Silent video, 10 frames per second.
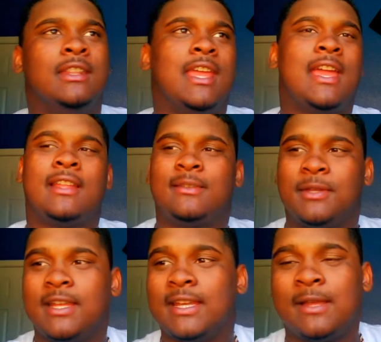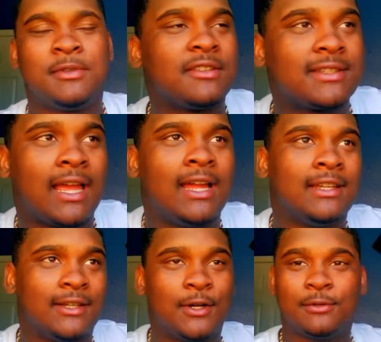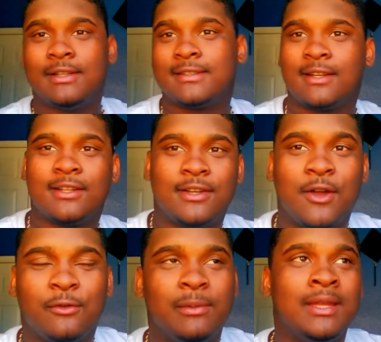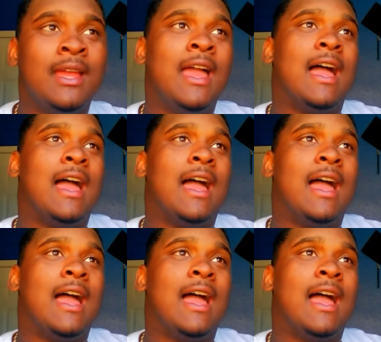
They had some kid named Josiah always starting over me.